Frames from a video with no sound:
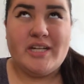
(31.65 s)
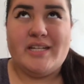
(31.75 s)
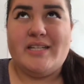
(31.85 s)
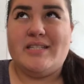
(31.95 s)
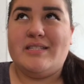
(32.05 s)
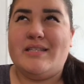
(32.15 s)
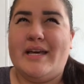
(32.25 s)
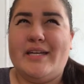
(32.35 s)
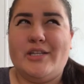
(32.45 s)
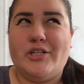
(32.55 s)
It is
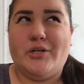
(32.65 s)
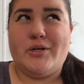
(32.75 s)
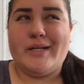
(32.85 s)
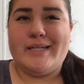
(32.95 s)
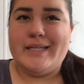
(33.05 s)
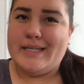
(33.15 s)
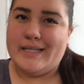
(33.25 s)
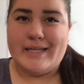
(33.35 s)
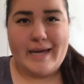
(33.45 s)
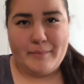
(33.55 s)
like your
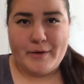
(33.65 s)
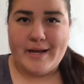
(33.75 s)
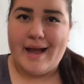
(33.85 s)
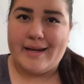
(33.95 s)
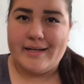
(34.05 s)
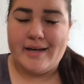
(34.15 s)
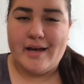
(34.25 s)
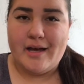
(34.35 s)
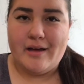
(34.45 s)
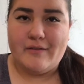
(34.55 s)
geeky gamer kind
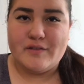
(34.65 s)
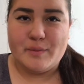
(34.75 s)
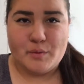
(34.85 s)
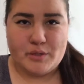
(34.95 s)
of